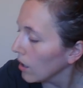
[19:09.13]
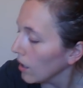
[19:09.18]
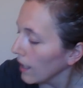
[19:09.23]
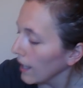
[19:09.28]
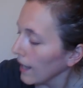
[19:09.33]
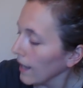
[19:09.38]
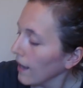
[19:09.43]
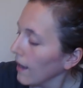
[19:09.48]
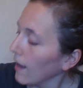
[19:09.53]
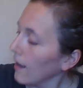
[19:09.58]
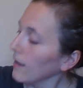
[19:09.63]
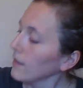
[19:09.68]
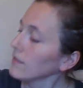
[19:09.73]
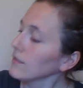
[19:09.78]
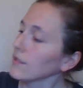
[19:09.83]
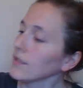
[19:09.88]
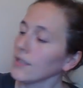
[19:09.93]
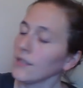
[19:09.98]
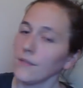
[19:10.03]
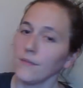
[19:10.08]

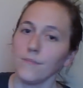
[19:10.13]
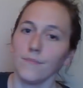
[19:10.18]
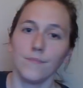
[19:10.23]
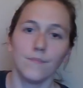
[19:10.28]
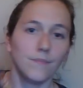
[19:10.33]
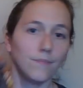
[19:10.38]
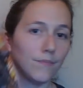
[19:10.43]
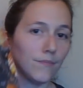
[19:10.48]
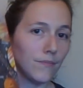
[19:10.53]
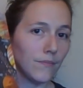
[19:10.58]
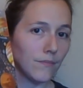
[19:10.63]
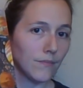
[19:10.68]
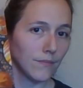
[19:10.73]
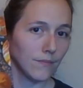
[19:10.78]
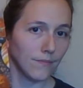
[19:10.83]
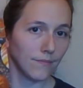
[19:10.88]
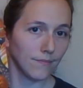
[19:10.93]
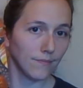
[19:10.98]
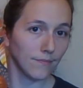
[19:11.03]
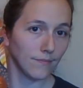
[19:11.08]
and
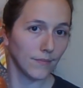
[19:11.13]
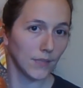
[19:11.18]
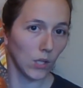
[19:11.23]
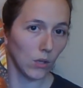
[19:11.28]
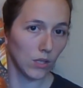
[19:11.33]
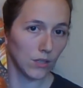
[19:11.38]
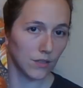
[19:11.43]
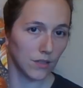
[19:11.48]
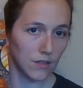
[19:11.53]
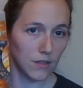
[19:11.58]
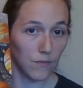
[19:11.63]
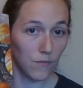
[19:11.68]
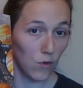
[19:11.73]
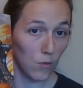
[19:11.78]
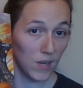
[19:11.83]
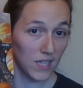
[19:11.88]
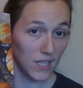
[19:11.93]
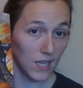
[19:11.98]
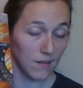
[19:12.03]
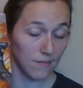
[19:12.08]
solar system for
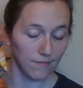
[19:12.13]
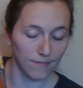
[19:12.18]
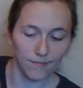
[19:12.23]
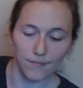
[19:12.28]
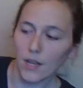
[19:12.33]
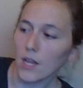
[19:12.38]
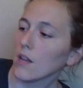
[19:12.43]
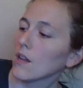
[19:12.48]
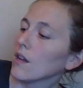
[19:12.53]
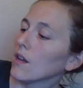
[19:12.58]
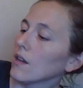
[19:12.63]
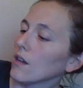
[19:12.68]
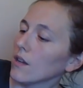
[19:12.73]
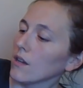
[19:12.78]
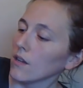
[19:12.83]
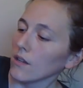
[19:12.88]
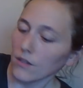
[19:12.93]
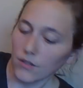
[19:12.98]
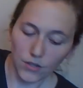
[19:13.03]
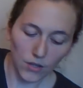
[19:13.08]
my son.
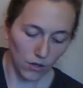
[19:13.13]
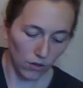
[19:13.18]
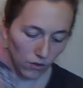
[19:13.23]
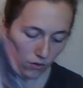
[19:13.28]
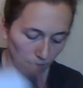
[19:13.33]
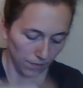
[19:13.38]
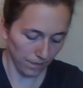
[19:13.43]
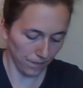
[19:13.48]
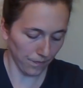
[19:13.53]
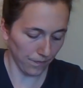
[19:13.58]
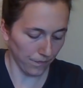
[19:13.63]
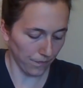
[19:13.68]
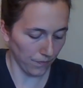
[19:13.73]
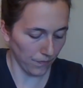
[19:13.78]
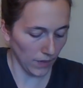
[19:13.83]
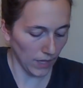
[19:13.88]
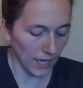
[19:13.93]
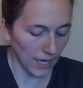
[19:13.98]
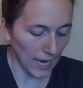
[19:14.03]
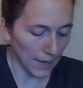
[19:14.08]
So,
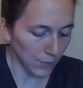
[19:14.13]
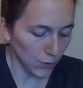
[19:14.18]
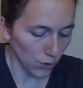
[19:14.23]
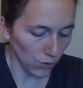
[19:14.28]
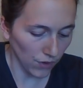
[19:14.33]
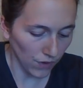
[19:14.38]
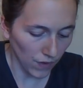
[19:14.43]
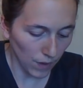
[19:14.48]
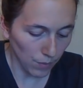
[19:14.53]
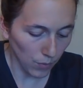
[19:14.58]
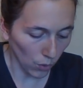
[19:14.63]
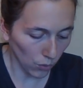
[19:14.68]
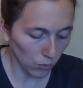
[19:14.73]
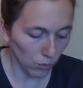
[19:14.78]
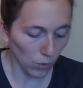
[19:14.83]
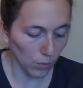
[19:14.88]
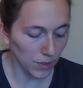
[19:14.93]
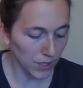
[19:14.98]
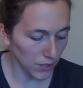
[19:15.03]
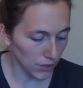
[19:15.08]
and I'm sure that they both
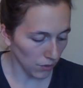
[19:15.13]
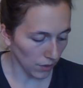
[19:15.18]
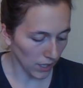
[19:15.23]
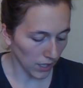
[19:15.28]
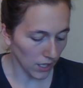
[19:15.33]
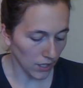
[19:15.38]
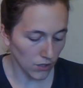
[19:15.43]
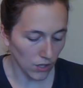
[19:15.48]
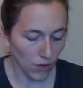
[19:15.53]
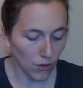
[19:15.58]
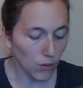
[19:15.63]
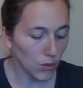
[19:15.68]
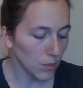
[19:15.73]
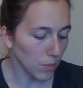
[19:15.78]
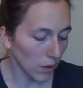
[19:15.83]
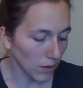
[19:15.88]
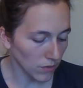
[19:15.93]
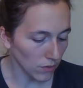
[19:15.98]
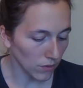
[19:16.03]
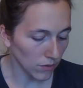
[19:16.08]
will be doing each other's
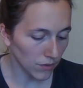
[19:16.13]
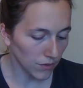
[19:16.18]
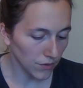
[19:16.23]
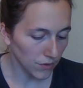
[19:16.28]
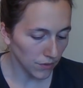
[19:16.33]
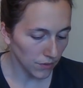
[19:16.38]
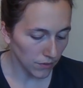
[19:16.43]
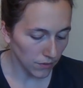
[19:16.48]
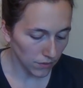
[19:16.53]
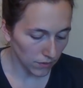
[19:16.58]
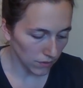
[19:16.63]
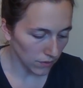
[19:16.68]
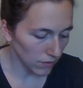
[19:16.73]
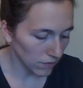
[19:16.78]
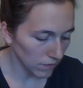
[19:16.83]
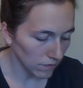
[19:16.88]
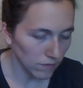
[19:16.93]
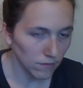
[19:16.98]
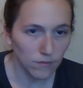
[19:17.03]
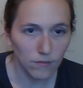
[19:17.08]
puzzles
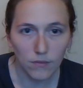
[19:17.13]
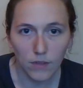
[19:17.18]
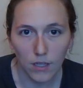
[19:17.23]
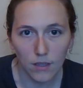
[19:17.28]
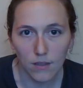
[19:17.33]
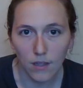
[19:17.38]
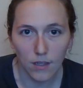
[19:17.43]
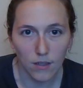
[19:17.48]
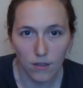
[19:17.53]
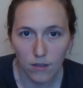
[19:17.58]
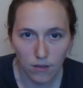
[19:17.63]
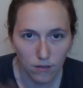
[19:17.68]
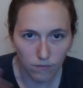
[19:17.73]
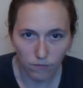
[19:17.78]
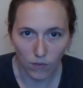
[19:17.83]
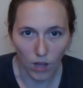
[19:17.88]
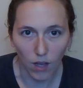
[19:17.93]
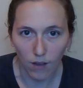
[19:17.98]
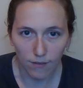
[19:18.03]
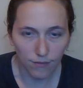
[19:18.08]
because they just
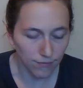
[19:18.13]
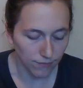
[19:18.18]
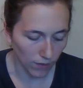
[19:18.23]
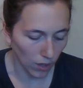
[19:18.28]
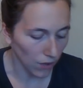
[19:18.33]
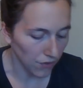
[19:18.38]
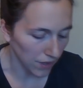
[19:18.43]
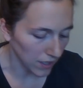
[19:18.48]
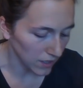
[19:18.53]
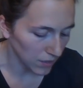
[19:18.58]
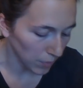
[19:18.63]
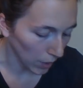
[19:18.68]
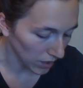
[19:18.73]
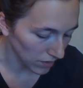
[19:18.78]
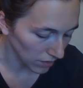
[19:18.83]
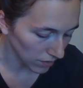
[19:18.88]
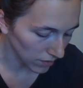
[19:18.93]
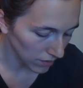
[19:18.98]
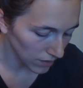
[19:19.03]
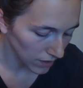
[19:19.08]
love all things
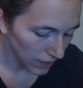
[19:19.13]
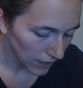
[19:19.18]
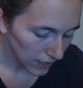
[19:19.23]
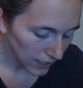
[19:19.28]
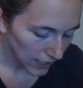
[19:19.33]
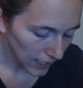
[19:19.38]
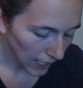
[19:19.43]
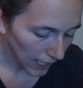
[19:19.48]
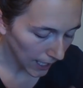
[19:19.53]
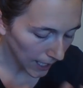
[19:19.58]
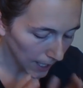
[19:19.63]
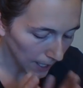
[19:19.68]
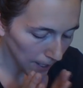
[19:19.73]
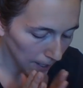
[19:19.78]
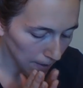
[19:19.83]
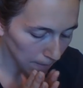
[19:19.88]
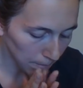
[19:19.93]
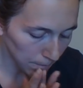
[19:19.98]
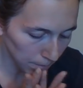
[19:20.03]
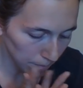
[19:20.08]
puzzles.
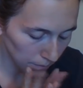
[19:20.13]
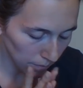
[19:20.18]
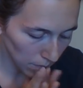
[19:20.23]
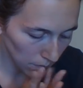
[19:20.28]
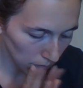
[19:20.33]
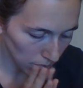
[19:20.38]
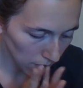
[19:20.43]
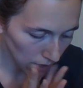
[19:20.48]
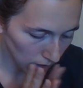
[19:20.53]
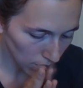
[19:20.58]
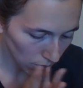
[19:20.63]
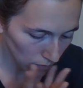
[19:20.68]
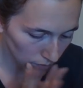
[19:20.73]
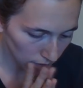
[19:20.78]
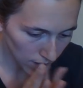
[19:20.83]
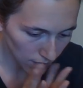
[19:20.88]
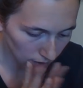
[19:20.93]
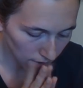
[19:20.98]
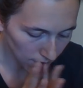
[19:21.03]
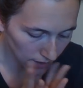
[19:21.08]
What
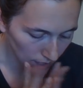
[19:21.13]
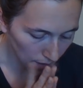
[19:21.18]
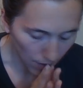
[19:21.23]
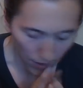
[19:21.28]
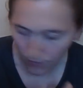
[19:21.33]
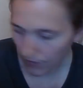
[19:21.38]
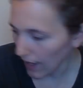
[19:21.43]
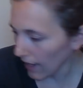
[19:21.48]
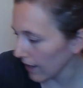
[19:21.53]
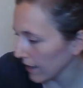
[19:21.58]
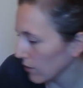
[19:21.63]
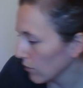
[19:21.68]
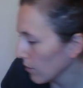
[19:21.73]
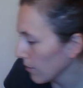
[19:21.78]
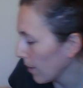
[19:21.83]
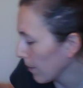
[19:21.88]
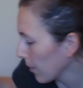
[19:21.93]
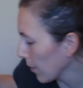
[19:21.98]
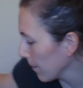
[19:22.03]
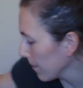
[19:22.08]
was I going to say about that? I don't
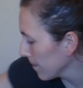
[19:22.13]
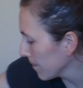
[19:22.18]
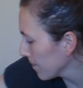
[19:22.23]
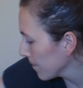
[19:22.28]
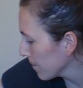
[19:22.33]
remember.